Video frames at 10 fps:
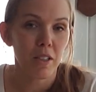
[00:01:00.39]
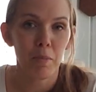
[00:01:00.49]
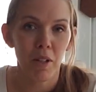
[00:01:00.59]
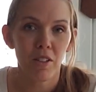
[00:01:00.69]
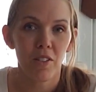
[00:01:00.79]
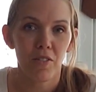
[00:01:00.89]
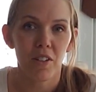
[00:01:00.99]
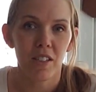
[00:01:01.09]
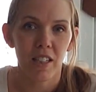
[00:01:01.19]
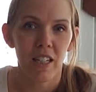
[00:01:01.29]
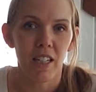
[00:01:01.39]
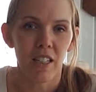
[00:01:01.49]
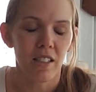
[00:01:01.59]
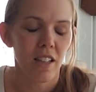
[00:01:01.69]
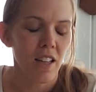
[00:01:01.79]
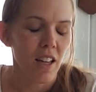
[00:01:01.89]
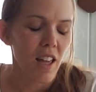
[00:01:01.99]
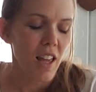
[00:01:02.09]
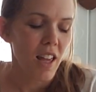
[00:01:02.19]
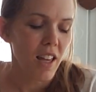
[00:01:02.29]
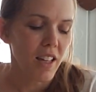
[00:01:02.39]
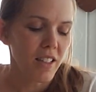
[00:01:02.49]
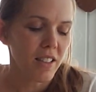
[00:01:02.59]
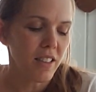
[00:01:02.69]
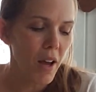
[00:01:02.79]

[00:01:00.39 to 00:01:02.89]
especially for us ladies. And